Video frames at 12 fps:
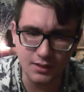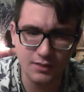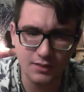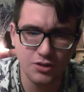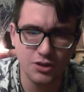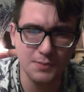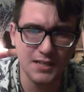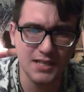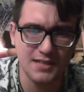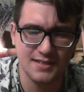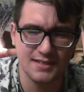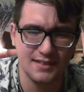just
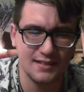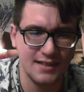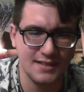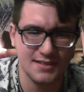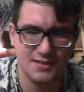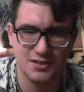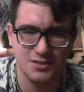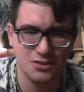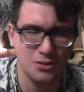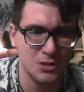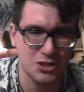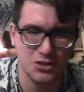because it's just so
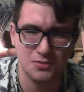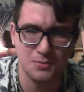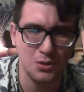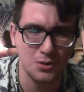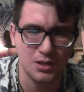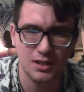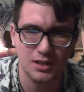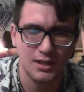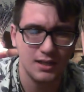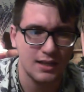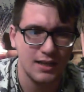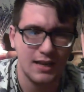much smoke,
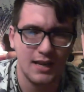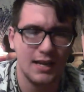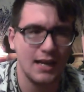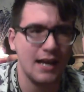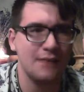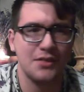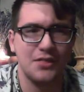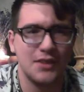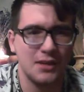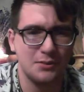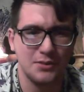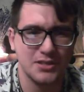and I have a
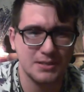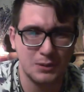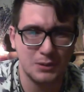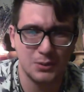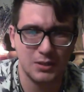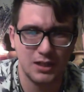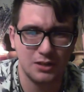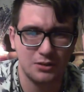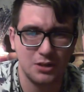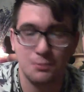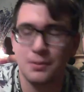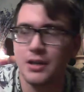thing with smoke, I don't
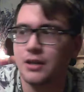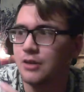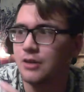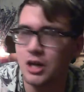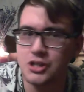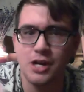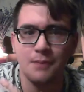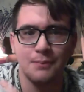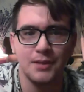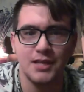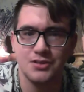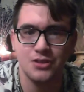know, but Nag
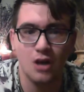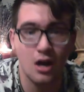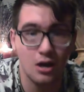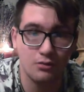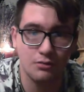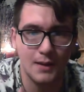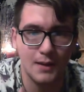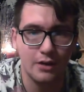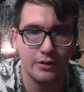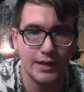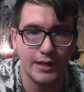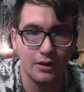Champa is not
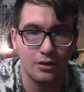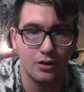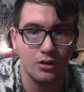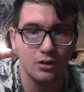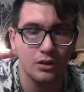overpowering at all.